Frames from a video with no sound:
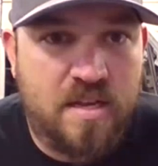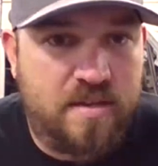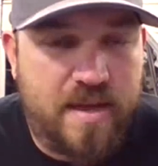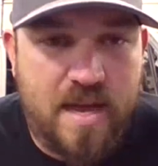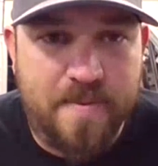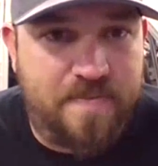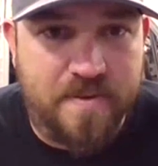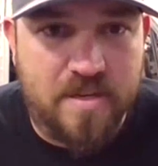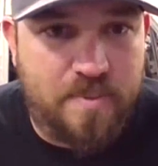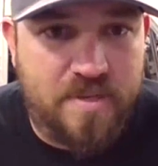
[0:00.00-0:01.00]
Yeah, I mean, if
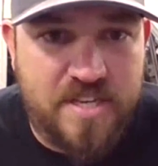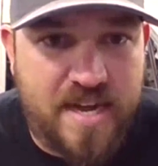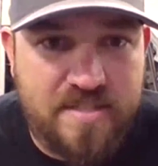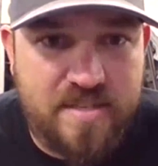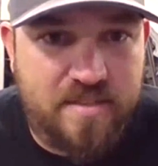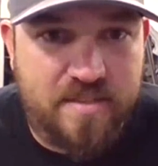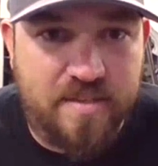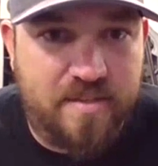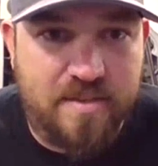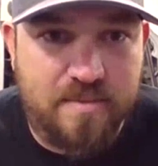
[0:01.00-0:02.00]
you're going to put a chassis
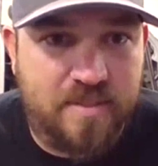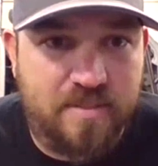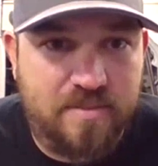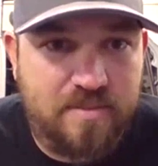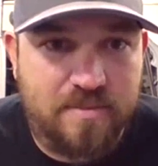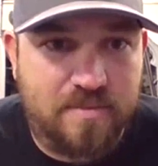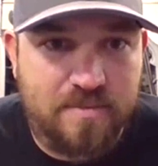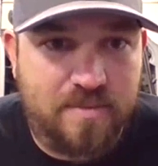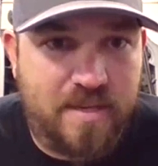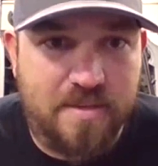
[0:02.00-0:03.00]
underneath it, I mean,
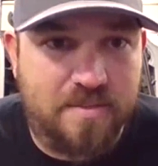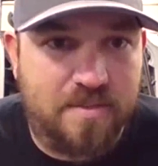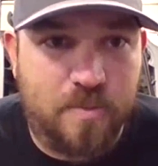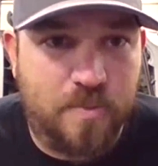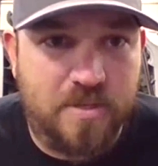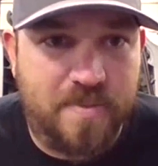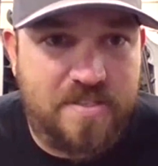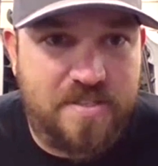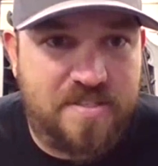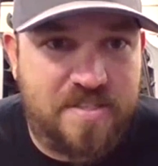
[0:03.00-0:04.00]
getting a long
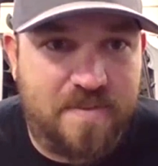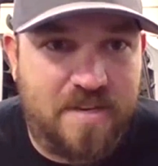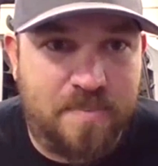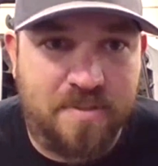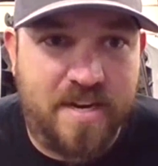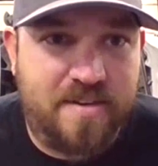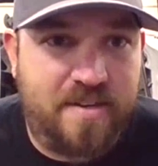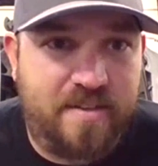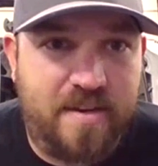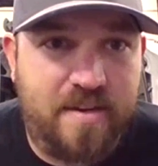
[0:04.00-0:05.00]
wheelbase, you save a couple grand
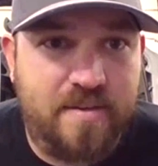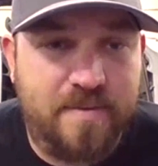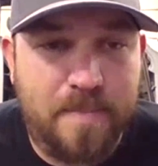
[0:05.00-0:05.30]
right there.